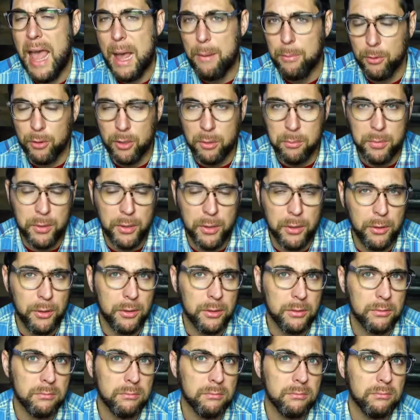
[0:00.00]
Apple
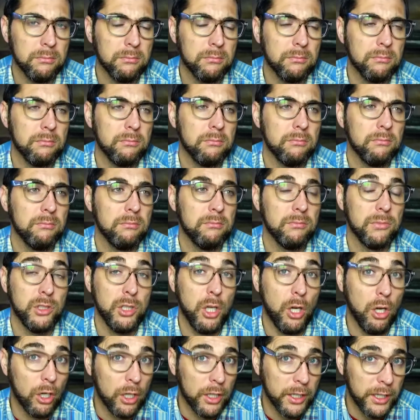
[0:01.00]
Computer,
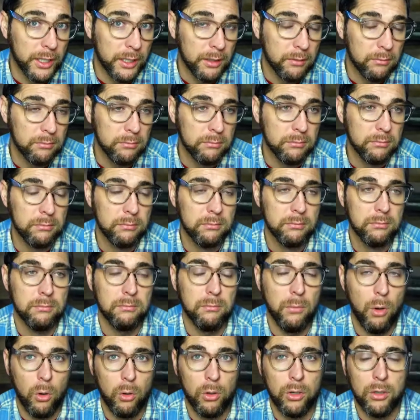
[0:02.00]
Target,
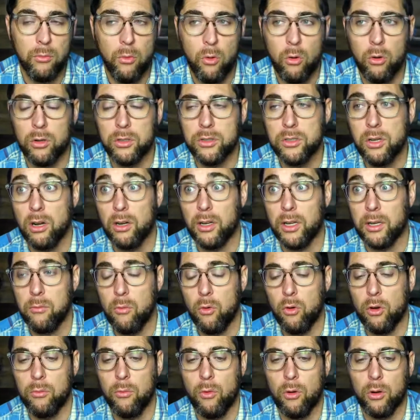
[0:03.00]
more and more
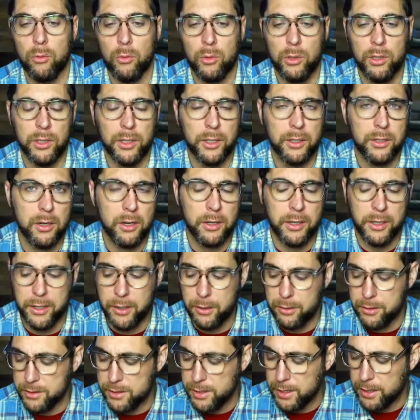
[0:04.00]
Target, more and more. And we'll look at
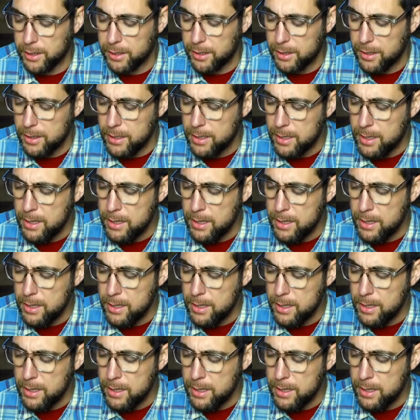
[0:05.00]
Target here in a second.